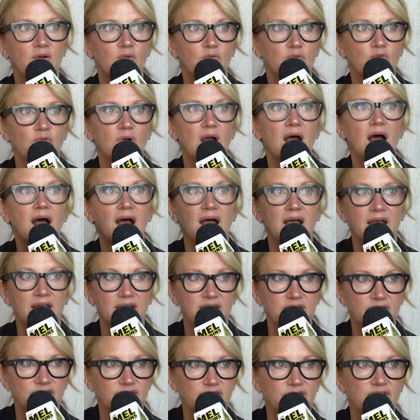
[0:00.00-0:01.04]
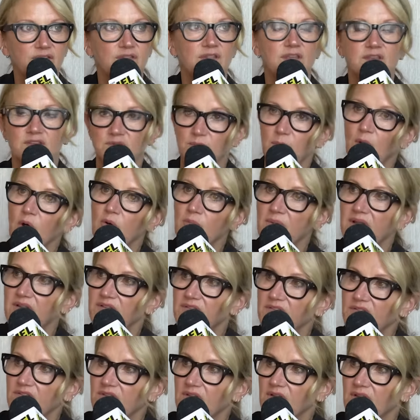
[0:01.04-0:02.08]
rise to these
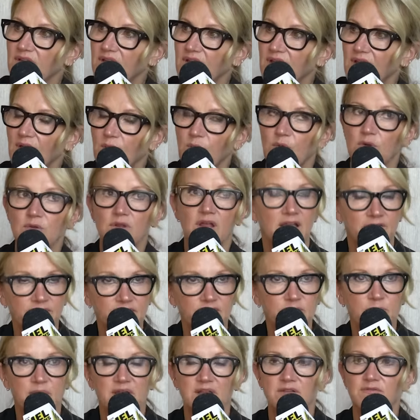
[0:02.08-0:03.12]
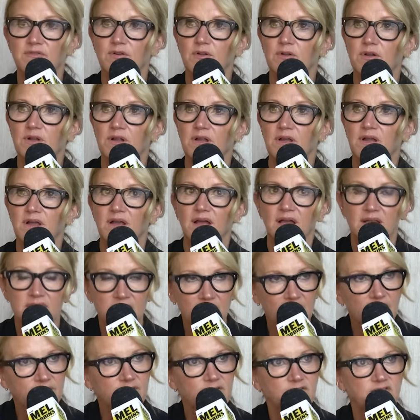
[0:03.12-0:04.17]
moments where life is painful and
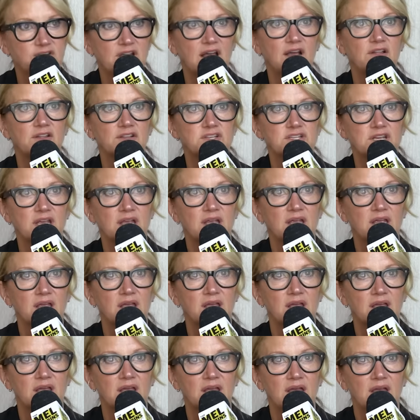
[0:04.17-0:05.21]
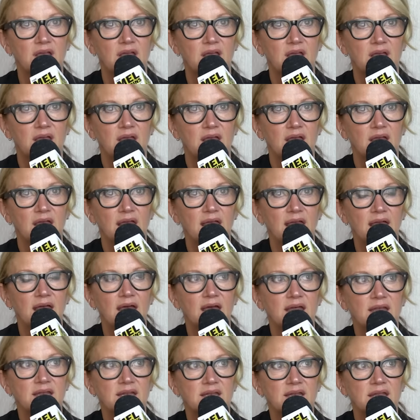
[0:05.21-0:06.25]
life is challenging.
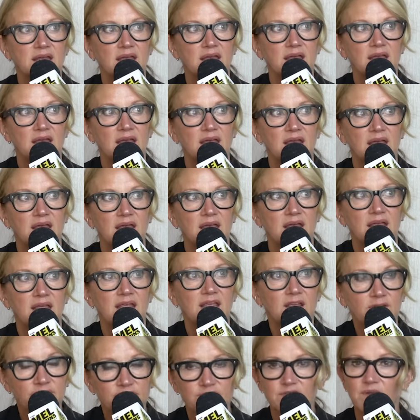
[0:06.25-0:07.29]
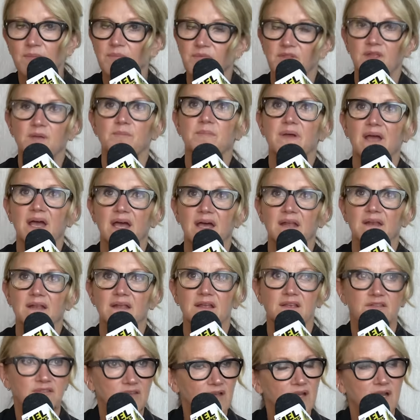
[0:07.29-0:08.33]
And if something bad
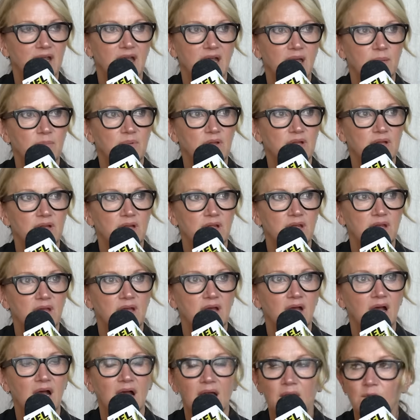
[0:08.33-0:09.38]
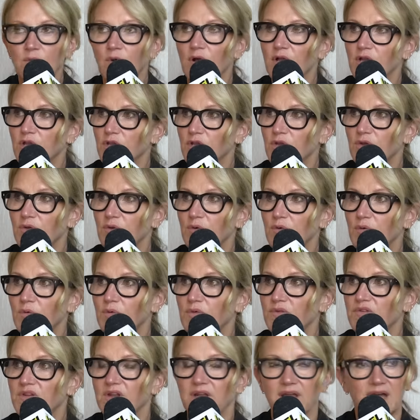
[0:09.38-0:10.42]
is going to happen, I want
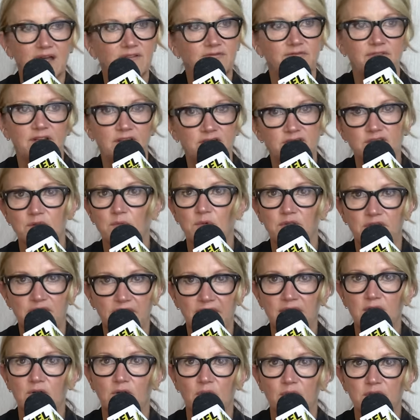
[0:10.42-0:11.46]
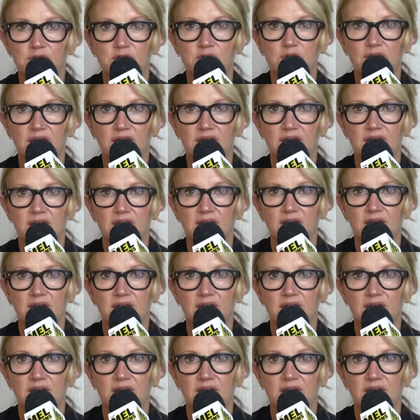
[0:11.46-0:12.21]
you to not face it with an arrow in your head.